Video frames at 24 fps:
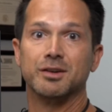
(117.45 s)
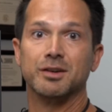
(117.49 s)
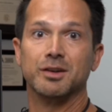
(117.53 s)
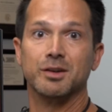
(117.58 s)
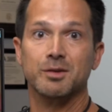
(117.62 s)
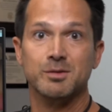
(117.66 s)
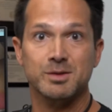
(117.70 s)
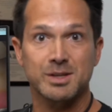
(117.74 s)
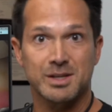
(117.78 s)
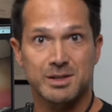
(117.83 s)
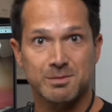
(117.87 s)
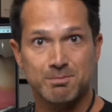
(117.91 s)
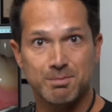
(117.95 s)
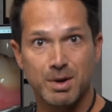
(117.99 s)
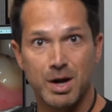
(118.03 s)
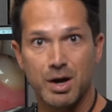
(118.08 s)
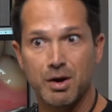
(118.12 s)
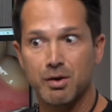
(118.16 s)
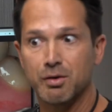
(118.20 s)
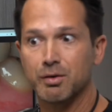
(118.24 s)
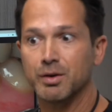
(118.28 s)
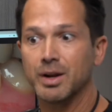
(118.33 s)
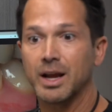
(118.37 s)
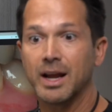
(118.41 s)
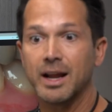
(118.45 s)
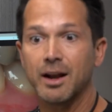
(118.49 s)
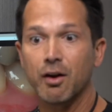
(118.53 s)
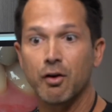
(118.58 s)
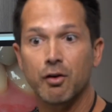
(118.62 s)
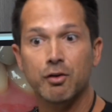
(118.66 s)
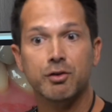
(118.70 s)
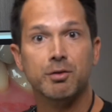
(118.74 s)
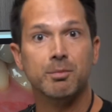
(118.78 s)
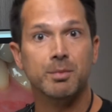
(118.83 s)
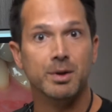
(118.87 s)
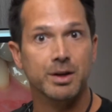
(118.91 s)
loses bone, and
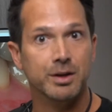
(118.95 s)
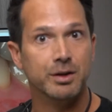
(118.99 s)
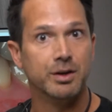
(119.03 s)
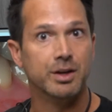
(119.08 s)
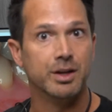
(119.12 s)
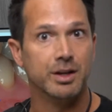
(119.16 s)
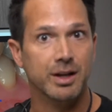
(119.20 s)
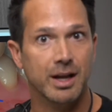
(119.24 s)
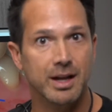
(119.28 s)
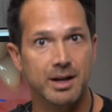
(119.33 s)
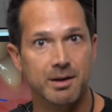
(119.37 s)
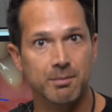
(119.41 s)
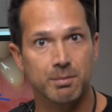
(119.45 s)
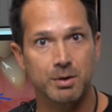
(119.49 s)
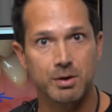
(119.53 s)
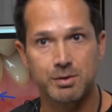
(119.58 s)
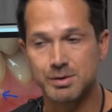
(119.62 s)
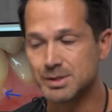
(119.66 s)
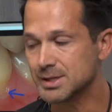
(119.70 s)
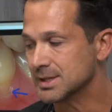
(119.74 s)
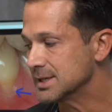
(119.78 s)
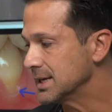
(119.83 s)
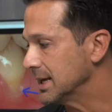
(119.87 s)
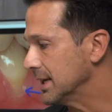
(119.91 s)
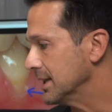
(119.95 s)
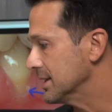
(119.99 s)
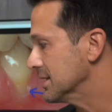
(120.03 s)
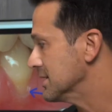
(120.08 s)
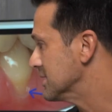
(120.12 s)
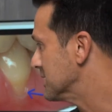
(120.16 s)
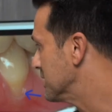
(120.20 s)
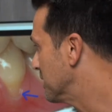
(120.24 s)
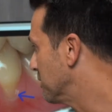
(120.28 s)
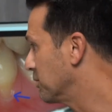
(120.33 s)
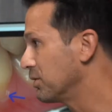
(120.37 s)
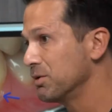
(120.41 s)
ultimately you could end up losing teeth.
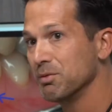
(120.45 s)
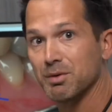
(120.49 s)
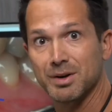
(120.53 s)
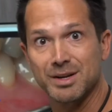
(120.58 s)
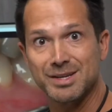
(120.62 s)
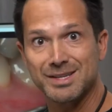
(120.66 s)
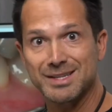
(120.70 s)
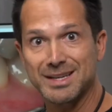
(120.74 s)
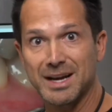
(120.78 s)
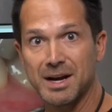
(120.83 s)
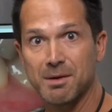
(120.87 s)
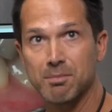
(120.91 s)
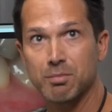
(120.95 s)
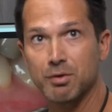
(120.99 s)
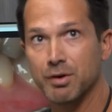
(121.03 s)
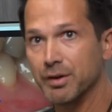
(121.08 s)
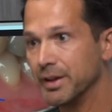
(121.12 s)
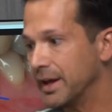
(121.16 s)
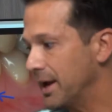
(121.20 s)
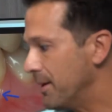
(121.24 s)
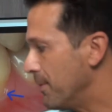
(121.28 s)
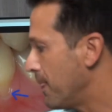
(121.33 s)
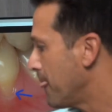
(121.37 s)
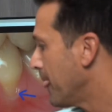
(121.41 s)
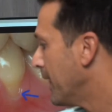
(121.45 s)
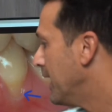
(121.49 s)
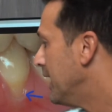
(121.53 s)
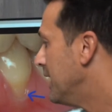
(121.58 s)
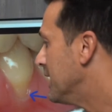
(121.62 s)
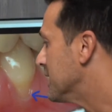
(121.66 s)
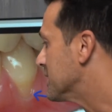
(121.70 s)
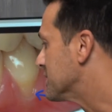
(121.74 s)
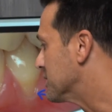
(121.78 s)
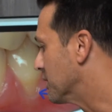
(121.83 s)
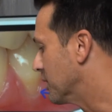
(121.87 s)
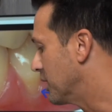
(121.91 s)
So we want to stop all that.
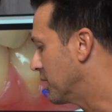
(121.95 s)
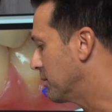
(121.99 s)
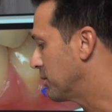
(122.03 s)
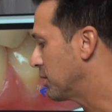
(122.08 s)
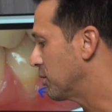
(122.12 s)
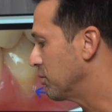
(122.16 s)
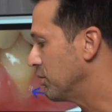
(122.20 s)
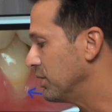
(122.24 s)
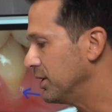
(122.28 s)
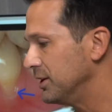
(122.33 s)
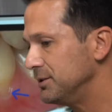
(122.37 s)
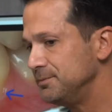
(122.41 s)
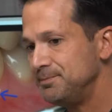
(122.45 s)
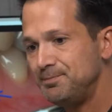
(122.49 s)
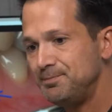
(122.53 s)
So number one,